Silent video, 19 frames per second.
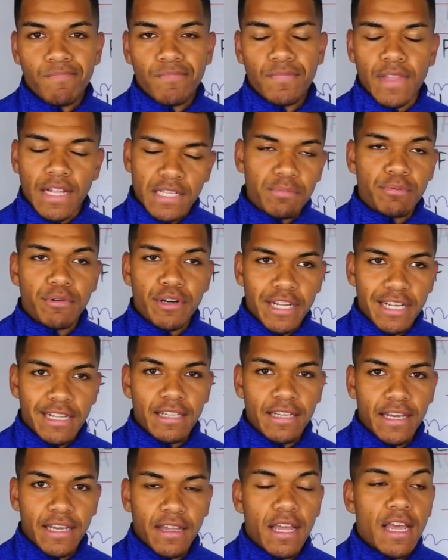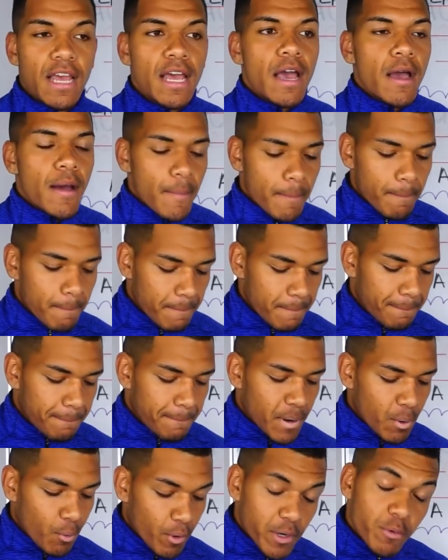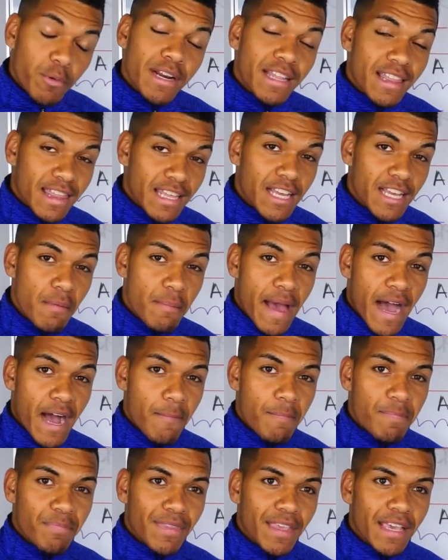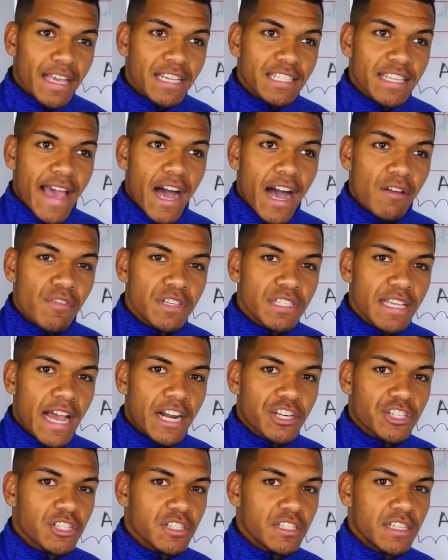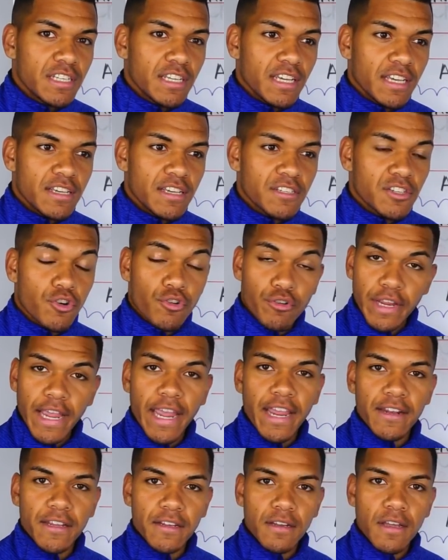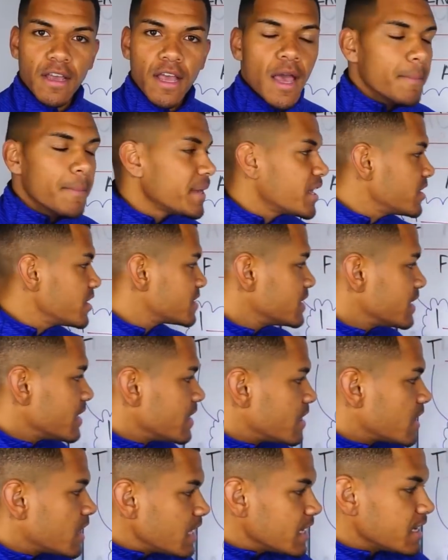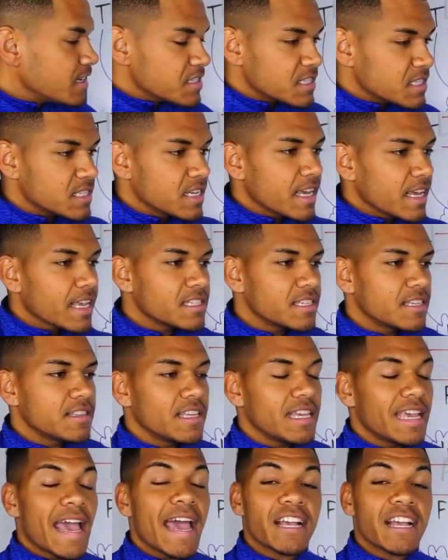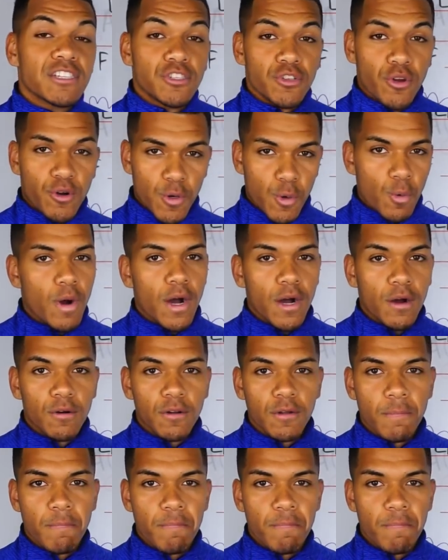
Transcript: That's pretty clear. But what you want to think about is how this actually is created, because this is in the external world.